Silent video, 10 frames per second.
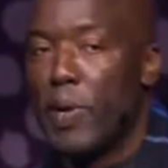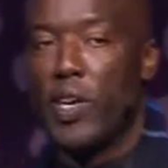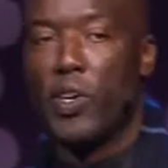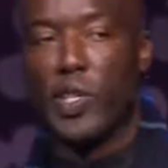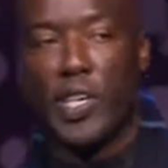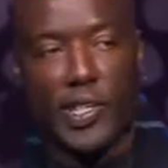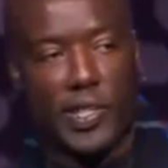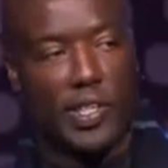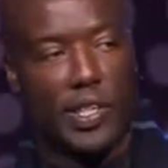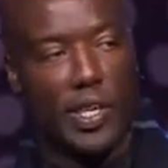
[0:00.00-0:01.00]
my own
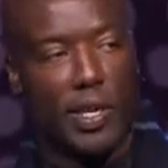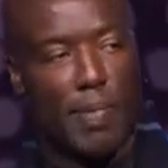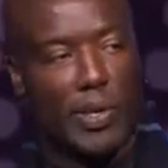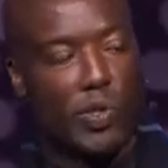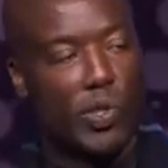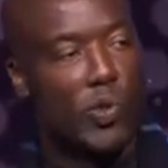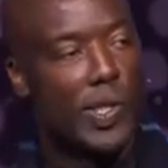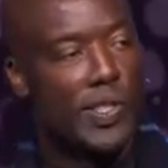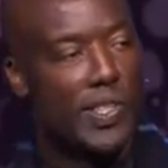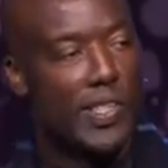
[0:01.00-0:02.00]
case, but also to
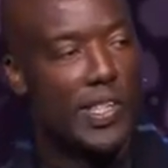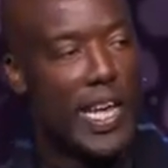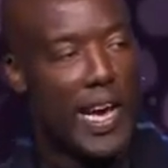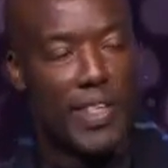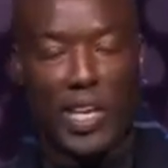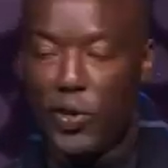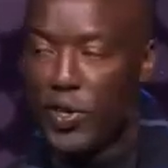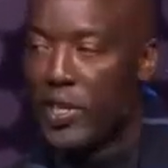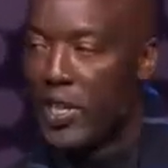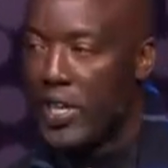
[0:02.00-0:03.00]
assist the
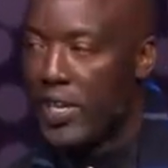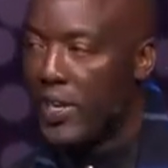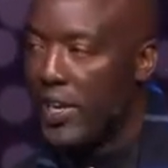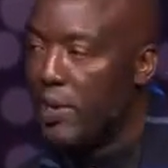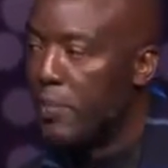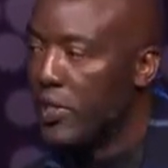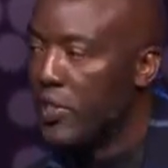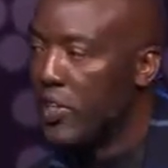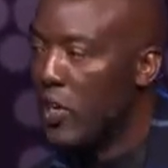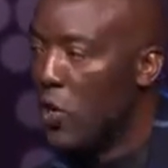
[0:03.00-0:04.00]
other
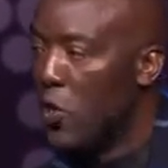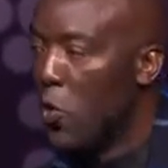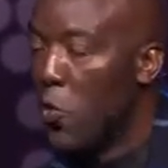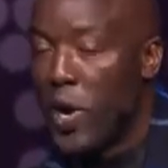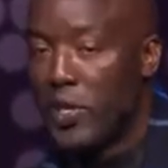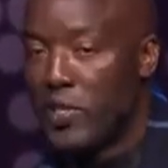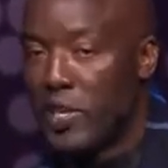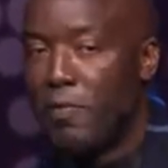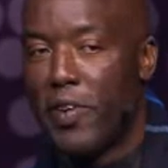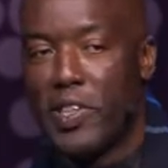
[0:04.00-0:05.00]
inmates who are
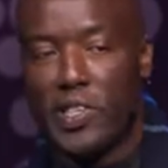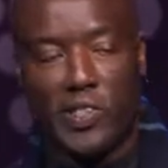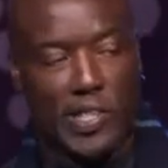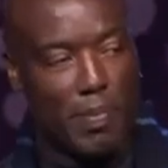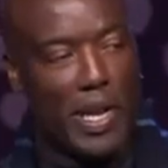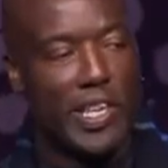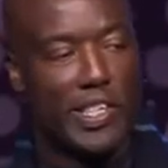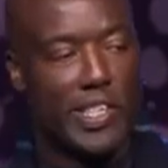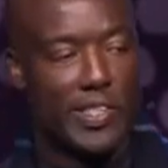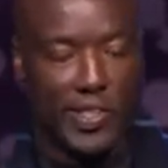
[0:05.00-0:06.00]
suffering the similar
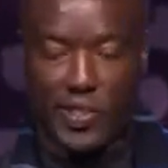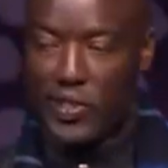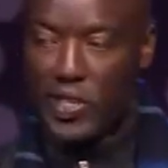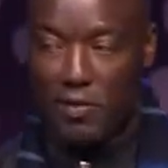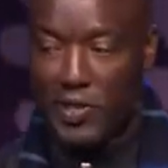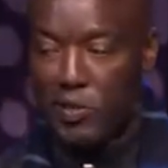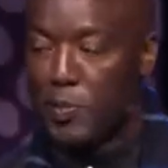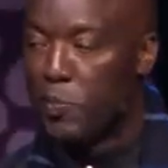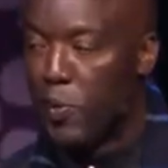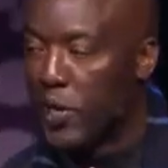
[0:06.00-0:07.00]
injustices that have just been
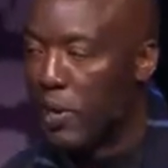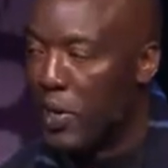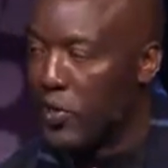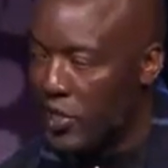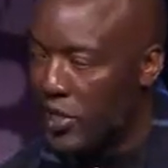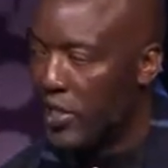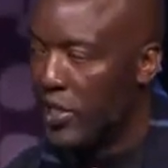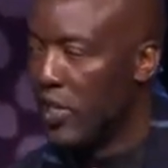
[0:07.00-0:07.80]
spoken about here.